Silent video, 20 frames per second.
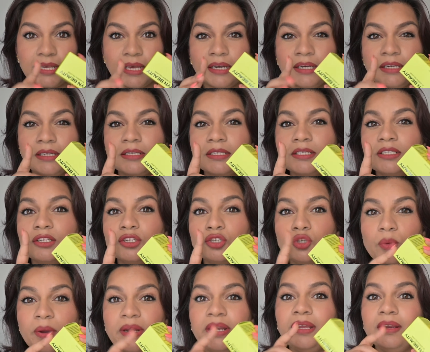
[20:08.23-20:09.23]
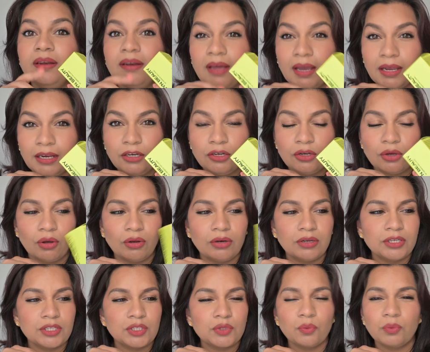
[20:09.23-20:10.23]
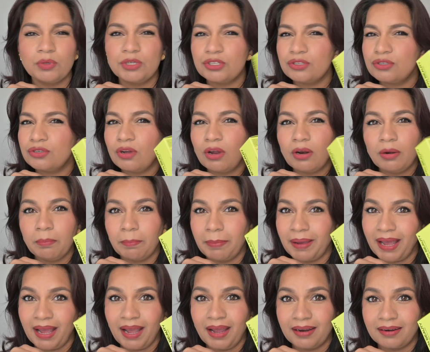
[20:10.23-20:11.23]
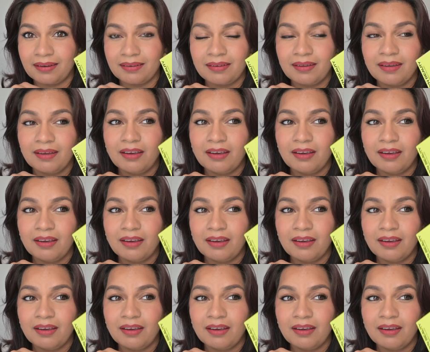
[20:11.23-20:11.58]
and it is $29, which is not bad.